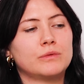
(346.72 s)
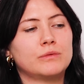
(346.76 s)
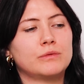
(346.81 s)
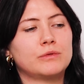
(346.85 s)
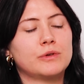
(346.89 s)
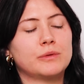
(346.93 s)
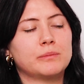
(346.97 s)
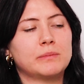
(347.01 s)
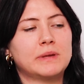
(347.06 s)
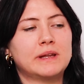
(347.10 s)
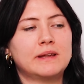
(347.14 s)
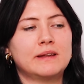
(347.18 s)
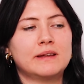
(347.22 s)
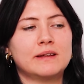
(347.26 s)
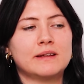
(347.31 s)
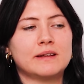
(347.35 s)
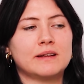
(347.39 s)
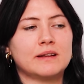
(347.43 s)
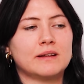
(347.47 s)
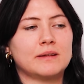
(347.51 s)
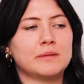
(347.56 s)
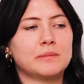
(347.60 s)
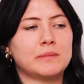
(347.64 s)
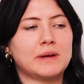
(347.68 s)
for me,
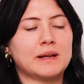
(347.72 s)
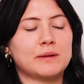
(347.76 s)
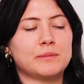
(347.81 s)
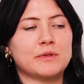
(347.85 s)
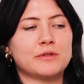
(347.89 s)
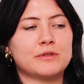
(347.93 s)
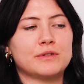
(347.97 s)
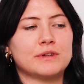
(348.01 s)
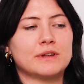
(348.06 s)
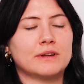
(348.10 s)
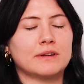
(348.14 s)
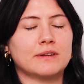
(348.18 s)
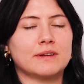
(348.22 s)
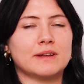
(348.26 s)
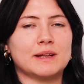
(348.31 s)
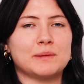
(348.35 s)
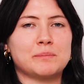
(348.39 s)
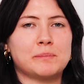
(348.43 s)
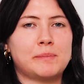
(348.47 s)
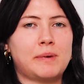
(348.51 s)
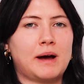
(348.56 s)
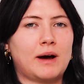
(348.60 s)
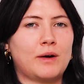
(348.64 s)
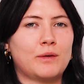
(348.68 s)
it made me feel
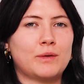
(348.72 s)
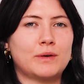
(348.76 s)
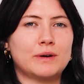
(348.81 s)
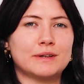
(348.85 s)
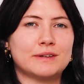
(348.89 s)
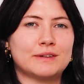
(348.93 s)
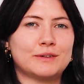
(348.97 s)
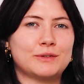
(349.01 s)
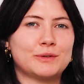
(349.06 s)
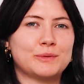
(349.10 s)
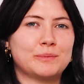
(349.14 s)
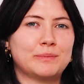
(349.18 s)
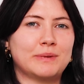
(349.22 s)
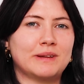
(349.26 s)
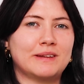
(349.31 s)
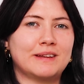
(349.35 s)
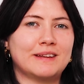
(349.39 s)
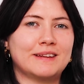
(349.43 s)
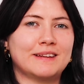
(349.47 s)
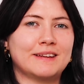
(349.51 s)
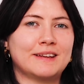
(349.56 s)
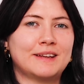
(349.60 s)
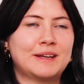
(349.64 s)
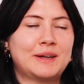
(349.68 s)
empowered to
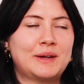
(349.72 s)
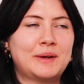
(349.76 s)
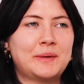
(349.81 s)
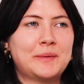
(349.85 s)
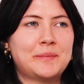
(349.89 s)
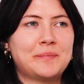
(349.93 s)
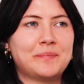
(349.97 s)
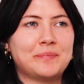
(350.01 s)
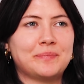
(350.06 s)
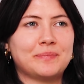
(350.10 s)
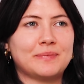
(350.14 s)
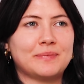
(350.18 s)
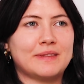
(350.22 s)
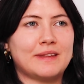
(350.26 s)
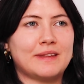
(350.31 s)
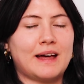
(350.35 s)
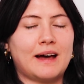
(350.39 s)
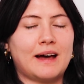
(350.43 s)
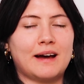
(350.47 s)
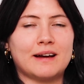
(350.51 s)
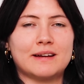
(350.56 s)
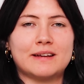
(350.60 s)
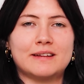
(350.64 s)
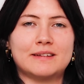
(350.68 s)
be the
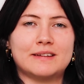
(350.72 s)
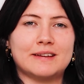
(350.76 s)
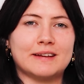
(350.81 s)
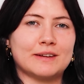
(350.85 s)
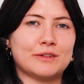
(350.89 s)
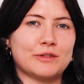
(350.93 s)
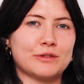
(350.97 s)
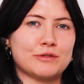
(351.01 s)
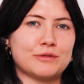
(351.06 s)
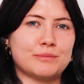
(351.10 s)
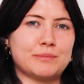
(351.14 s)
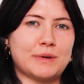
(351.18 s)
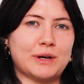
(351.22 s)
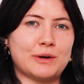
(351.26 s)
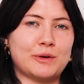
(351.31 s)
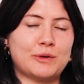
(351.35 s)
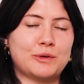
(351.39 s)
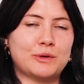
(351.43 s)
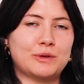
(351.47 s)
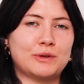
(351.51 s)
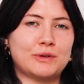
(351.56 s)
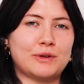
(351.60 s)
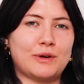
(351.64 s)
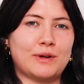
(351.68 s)
architect of my
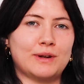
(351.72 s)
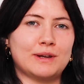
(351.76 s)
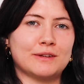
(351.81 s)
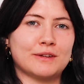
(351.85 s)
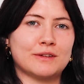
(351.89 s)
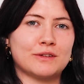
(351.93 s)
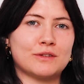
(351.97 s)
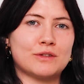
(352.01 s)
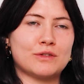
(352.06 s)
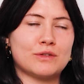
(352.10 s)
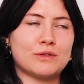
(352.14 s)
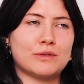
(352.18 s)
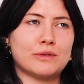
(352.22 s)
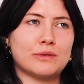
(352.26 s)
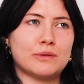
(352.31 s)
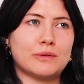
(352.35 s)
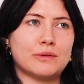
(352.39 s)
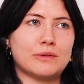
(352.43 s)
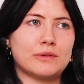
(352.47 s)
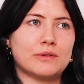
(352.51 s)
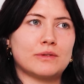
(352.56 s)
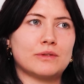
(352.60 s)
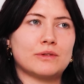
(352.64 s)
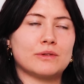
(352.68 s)
own knowledge.
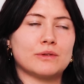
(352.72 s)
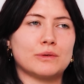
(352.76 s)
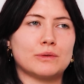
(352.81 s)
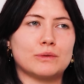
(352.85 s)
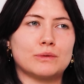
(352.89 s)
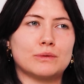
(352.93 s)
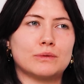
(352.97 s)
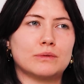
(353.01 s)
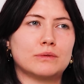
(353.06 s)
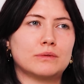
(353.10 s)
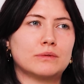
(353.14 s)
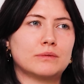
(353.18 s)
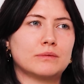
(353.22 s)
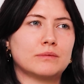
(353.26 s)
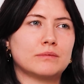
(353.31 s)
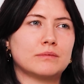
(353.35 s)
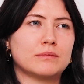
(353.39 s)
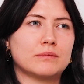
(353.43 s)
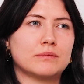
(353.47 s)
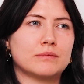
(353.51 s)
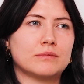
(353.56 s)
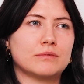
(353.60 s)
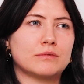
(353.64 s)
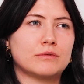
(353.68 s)
So,
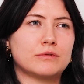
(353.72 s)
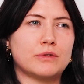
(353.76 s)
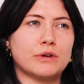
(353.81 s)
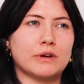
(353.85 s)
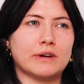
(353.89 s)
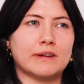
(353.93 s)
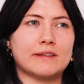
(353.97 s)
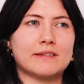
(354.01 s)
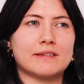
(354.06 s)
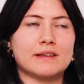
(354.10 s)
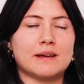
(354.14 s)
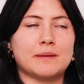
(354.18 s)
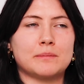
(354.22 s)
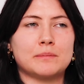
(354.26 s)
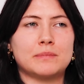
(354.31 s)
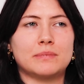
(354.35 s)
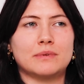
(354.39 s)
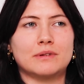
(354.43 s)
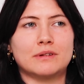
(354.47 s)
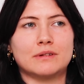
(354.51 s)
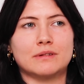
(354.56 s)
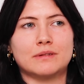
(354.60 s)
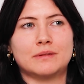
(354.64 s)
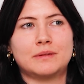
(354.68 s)
for
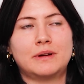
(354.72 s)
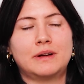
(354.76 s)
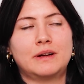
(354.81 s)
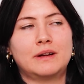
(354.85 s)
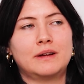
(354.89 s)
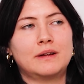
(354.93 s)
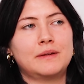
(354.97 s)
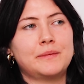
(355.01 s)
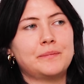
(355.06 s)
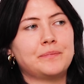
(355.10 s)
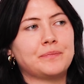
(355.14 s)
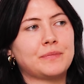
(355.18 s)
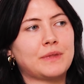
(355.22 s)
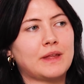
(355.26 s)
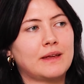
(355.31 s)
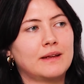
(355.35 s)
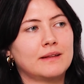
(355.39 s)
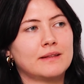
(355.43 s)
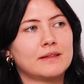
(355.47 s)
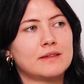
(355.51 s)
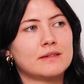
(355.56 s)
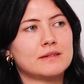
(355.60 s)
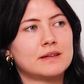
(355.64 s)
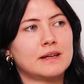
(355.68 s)
example,
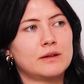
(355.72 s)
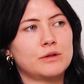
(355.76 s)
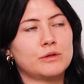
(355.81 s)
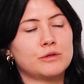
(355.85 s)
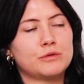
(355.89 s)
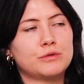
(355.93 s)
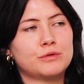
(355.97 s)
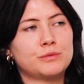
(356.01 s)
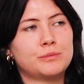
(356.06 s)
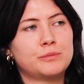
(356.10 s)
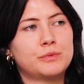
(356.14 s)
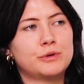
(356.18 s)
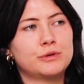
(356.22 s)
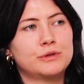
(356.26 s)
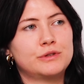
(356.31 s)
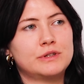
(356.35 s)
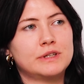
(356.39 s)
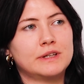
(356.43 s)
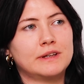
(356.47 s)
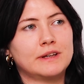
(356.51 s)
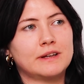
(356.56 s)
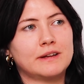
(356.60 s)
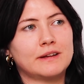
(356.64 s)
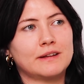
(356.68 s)
instead of
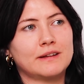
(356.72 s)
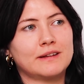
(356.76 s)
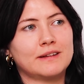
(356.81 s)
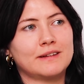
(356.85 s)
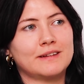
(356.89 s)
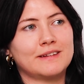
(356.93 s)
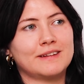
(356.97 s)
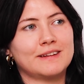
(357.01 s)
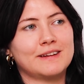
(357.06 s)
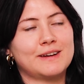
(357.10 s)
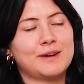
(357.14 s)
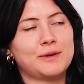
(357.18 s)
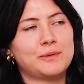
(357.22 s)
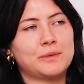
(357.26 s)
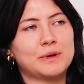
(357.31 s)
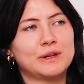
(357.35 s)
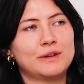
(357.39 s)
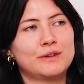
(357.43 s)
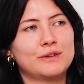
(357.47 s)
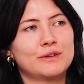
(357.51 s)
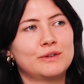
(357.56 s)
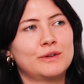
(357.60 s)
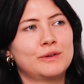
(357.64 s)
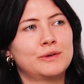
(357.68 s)
putting a
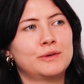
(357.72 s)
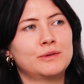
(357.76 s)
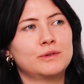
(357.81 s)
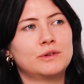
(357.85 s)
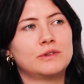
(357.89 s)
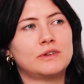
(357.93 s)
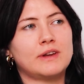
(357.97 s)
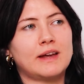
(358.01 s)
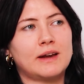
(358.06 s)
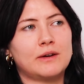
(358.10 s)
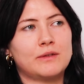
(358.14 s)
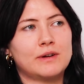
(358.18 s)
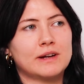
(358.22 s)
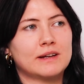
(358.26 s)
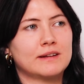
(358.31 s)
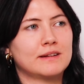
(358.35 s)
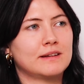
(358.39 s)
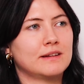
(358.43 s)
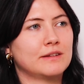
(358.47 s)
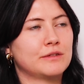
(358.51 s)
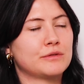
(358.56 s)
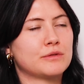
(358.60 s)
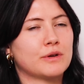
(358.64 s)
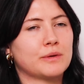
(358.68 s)
window
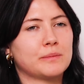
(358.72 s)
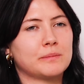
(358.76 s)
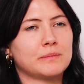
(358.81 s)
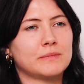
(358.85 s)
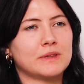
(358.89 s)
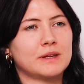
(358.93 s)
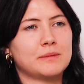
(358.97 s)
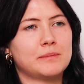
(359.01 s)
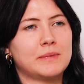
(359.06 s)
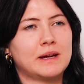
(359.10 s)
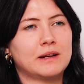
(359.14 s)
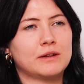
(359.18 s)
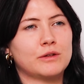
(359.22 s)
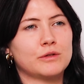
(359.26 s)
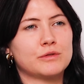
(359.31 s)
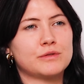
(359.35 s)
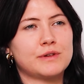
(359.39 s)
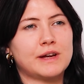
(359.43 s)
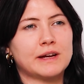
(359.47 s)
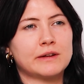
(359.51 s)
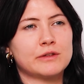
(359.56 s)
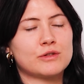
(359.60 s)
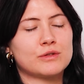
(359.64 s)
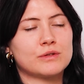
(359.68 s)
directly from the
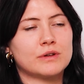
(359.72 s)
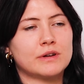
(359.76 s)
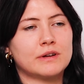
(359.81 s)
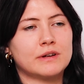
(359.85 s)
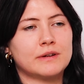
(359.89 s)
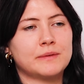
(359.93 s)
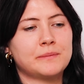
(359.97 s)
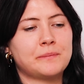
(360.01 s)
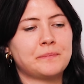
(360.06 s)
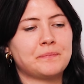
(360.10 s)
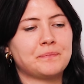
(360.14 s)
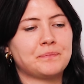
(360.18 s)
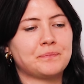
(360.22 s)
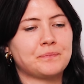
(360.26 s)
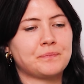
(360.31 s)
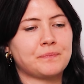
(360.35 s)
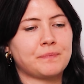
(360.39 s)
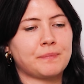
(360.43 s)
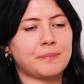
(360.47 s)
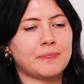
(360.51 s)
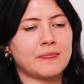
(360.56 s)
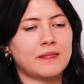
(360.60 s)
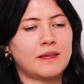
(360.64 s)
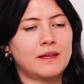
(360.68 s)
manufacturer
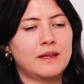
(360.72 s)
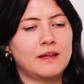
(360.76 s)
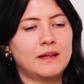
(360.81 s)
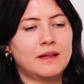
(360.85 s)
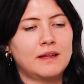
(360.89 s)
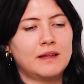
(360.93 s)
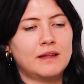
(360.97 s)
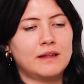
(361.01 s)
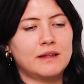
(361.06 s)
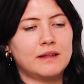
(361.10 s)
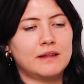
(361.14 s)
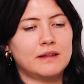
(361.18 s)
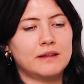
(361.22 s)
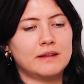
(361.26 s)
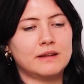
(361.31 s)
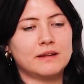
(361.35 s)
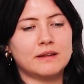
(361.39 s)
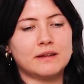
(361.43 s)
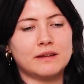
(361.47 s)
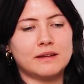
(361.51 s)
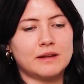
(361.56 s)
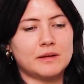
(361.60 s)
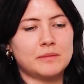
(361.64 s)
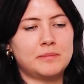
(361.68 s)

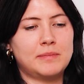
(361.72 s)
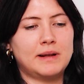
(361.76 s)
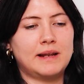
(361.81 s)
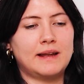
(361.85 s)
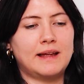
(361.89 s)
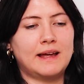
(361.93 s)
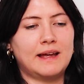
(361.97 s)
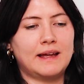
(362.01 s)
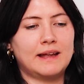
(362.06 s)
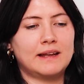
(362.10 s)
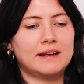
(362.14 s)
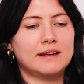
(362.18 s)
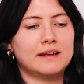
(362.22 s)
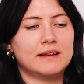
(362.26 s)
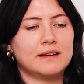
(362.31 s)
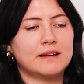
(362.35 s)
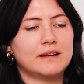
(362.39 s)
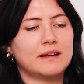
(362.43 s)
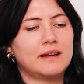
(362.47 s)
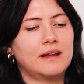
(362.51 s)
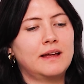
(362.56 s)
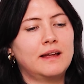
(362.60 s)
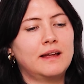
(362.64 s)
in a plan,